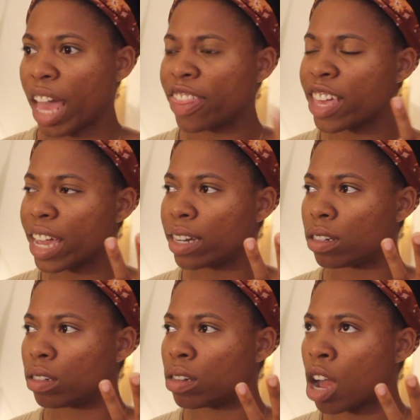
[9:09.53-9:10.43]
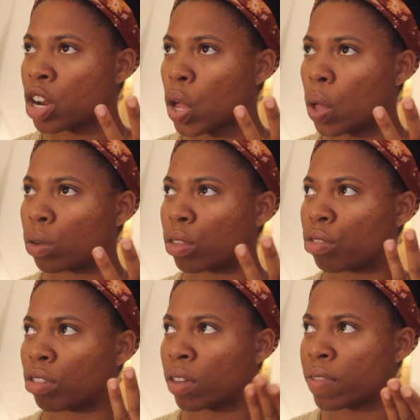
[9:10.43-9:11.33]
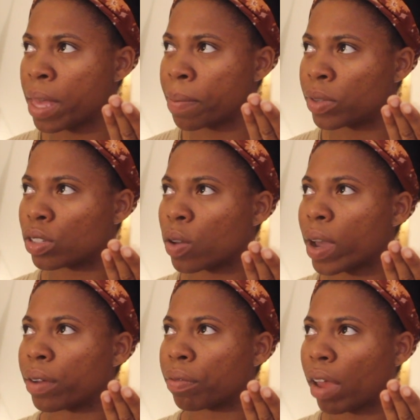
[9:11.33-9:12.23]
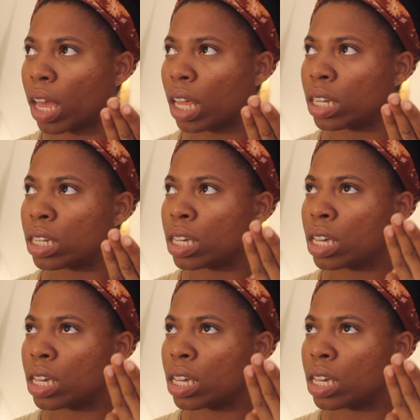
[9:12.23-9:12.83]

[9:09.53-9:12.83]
I think I unhauled 3 of them, so I read